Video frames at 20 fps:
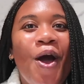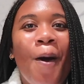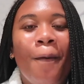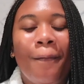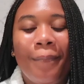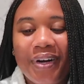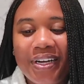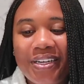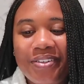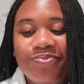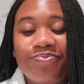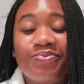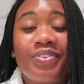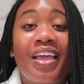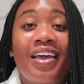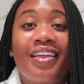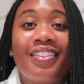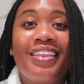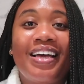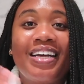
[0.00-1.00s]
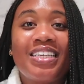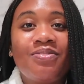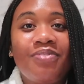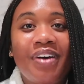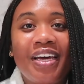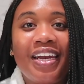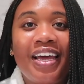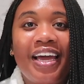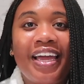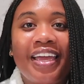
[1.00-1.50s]
But that's
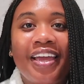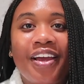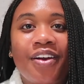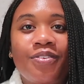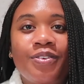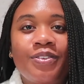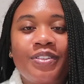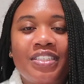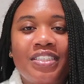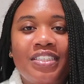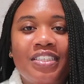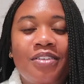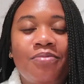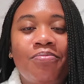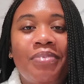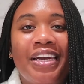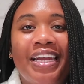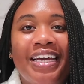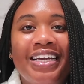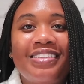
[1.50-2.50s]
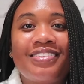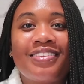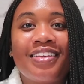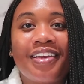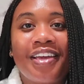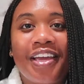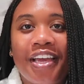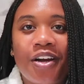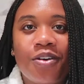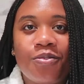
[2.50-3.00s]
my night care routine, my night
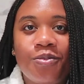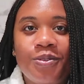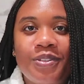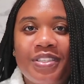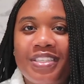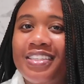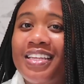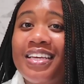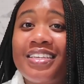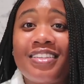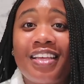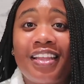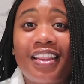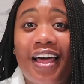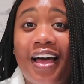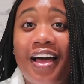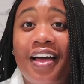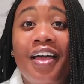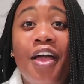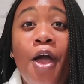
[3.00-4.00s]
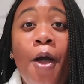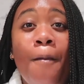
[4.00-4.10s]
skincare routine. That's a lot.